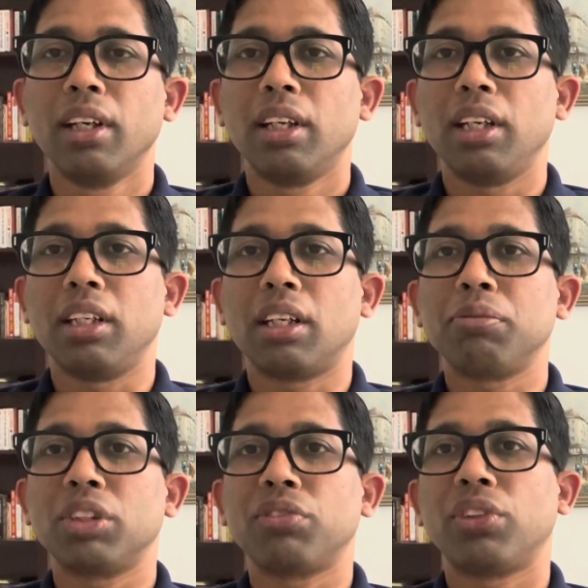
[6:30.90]
In
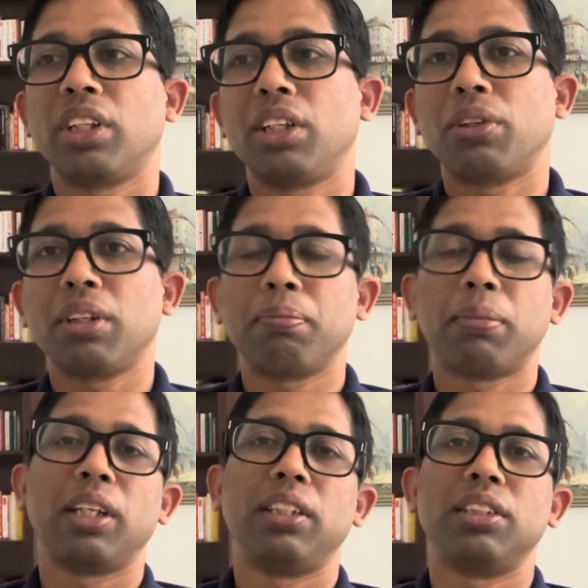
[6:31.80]
terms of where you can
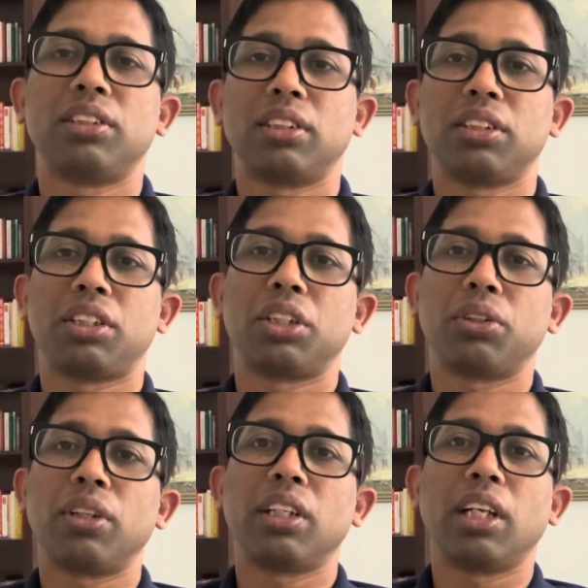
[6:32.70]
buy these
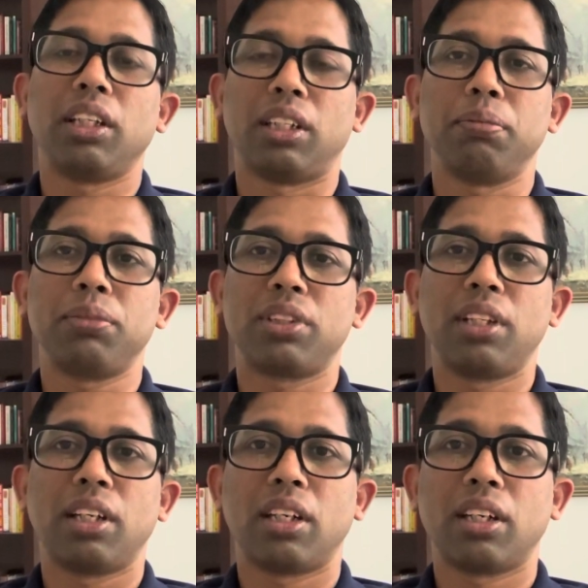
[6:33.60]
stationery items,
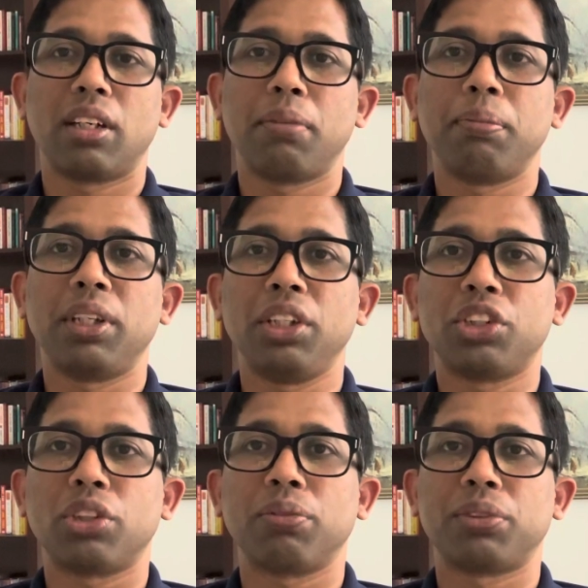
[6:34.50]
there are many
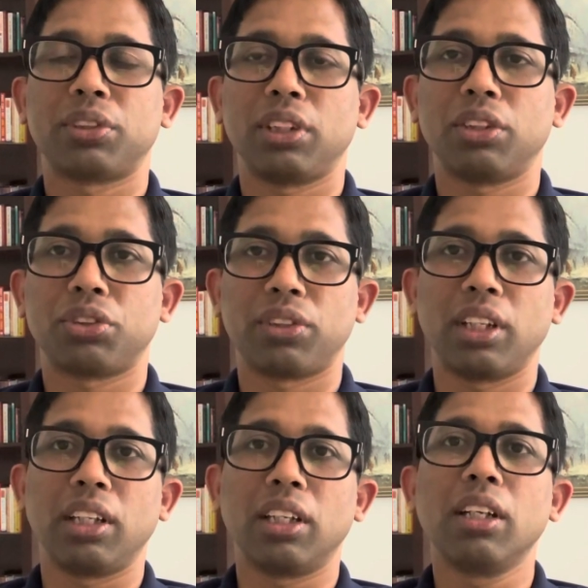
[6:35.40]
shops in
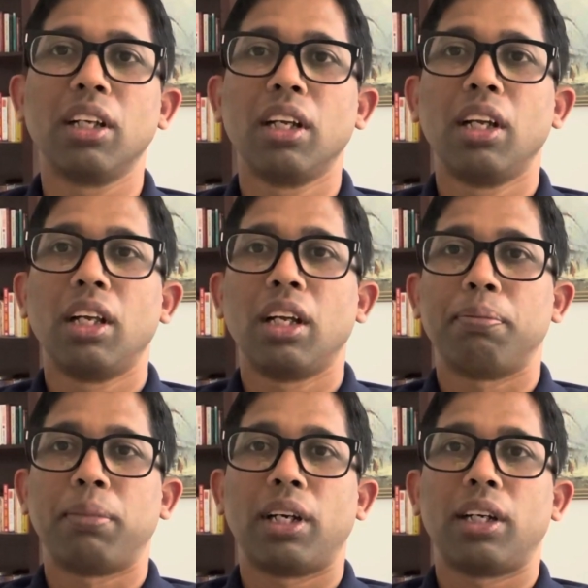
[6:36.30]
Australia,
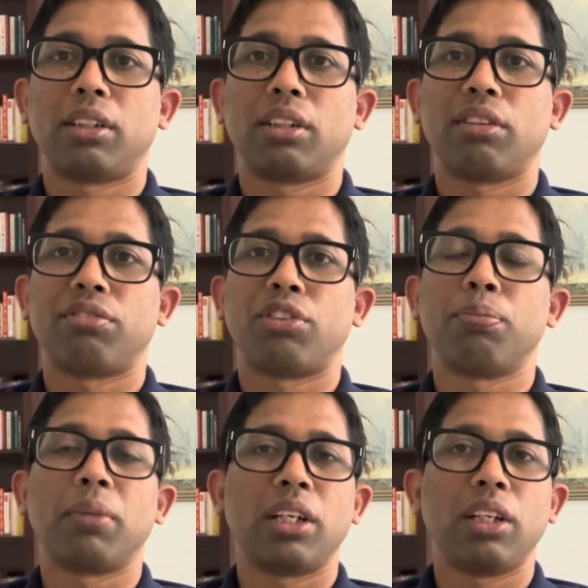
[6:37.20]
but
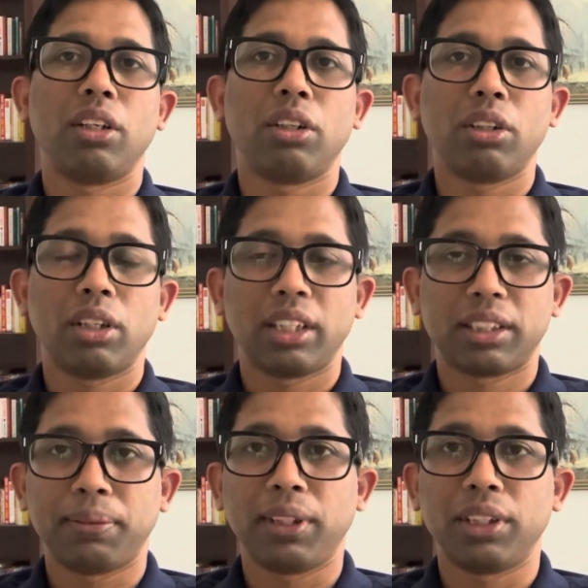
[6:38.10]
from my
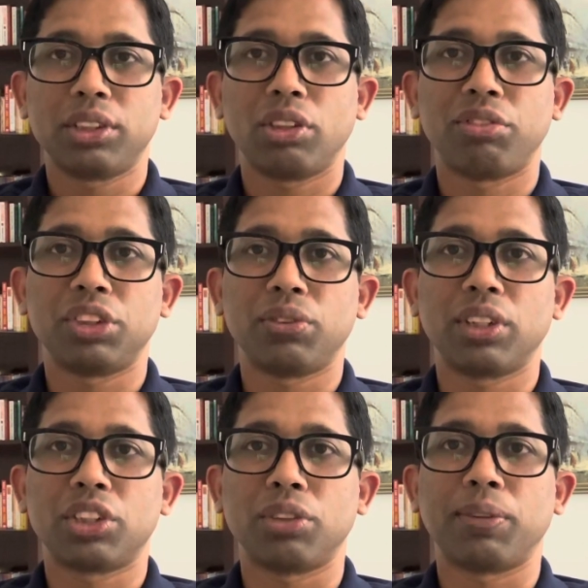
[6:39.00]
experience,
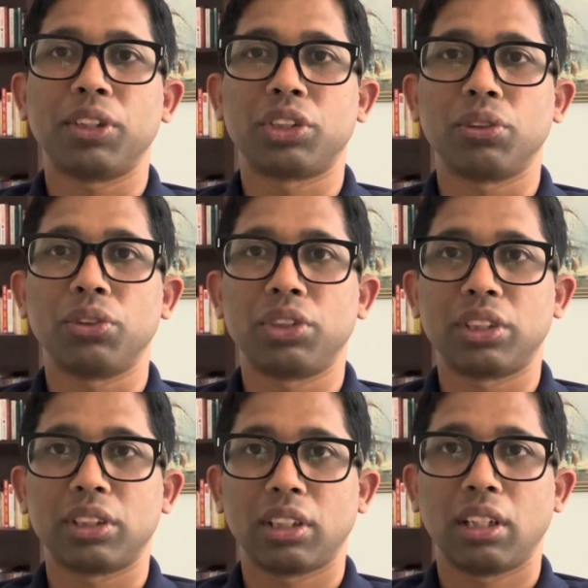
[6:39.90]
Officeworks Superstores